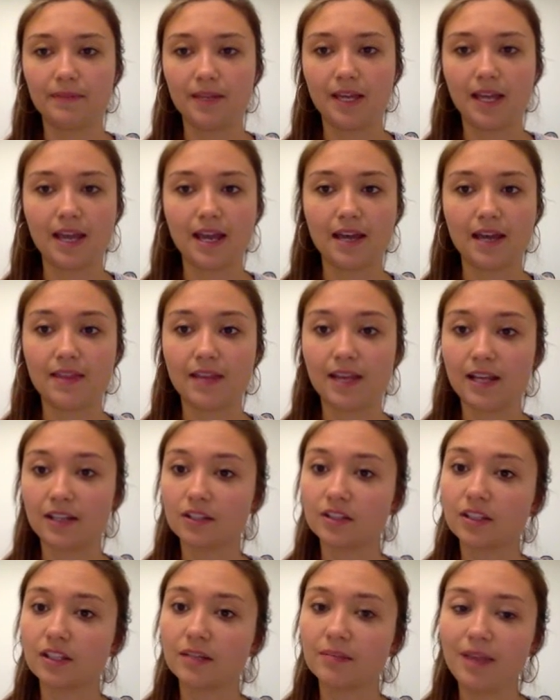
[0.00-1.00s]
And
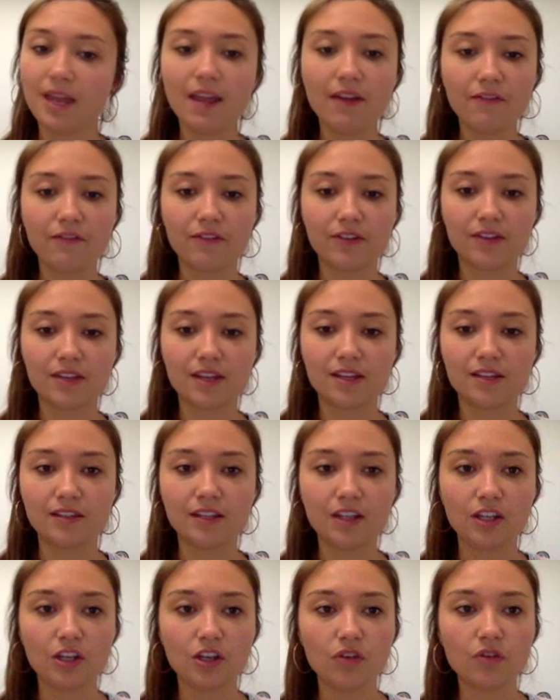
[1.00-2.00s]
that's going to be it for this
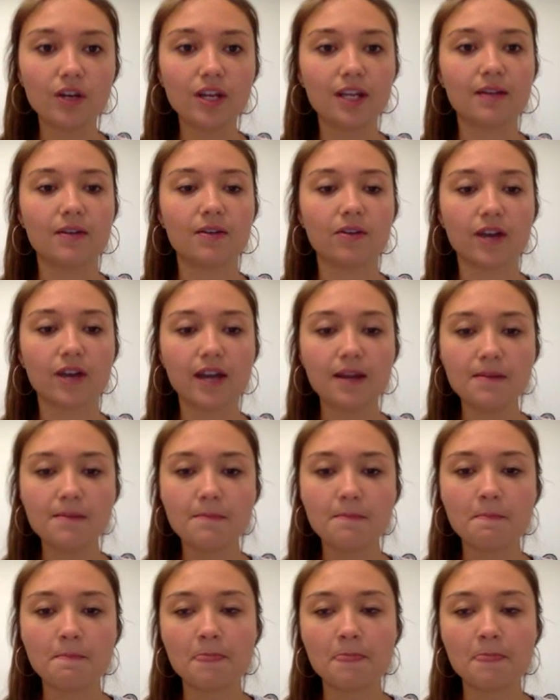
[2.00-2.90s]
unit, okay?